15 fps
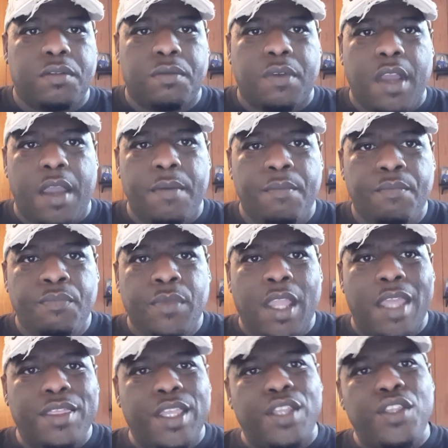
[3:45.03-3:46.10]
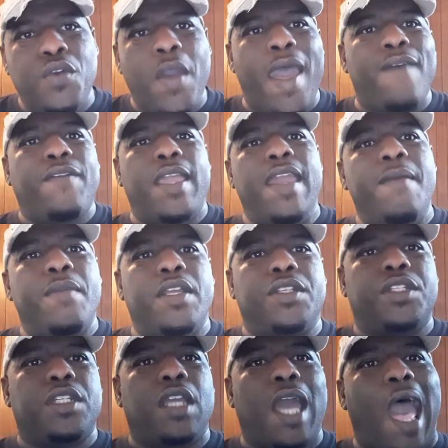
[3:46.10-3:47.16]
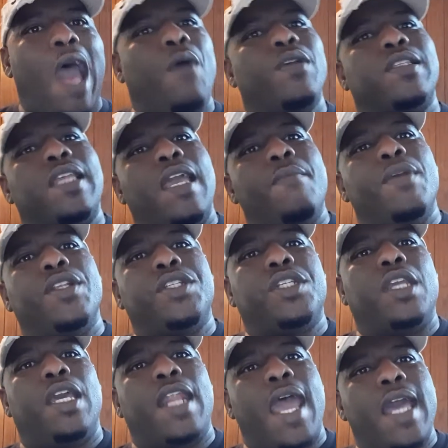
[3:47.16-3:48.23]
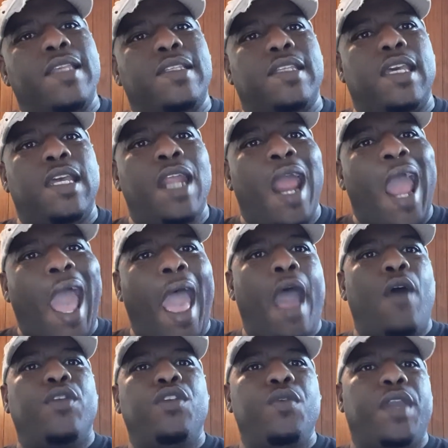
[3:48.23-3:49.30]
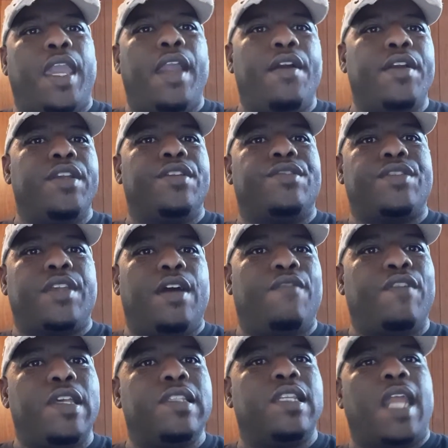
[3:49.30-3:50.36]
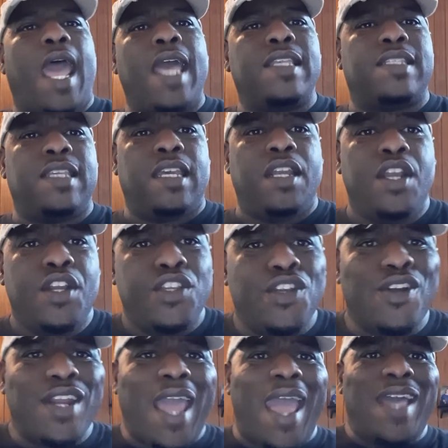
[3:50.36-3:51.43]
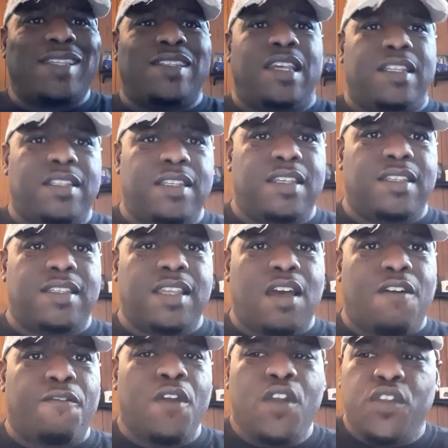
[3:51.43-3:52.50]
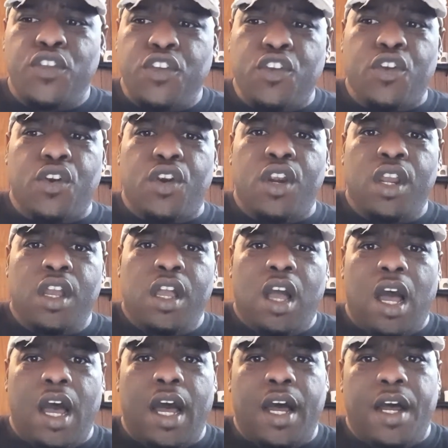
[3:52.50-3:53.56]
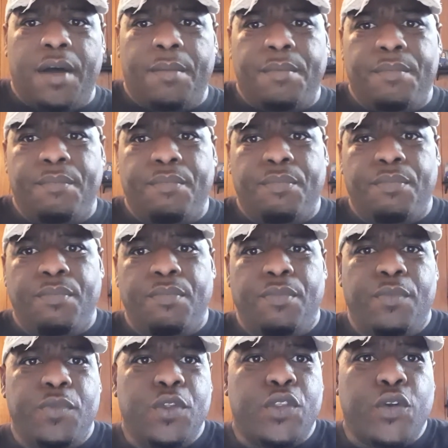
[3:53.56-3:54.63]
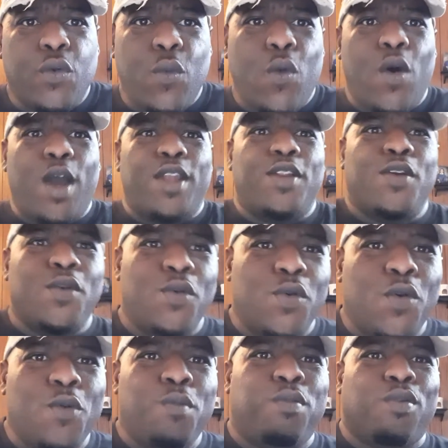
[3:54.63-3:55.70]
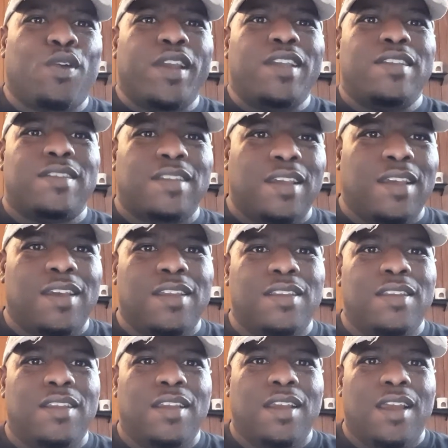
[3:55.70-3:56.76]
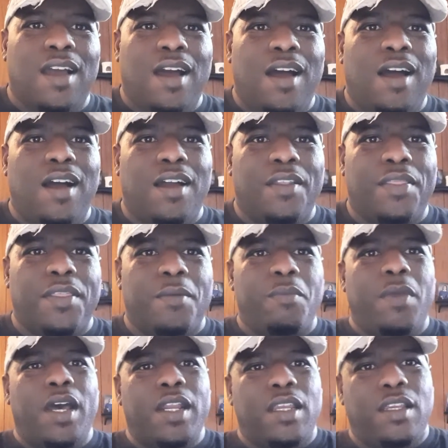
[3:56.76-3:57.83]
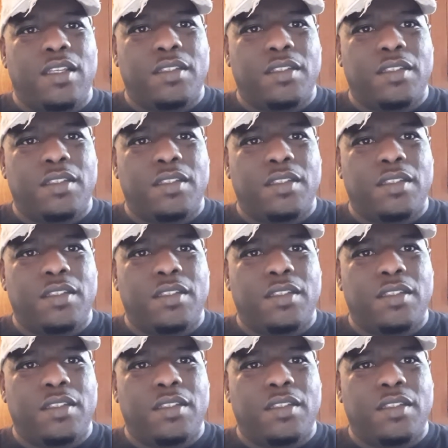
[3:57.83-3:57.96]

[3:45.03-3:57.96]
Okay. And then you have image. How is image an asset? How you carry yourself is an asset. You're an asset to yourself. You're the one who brings in the money.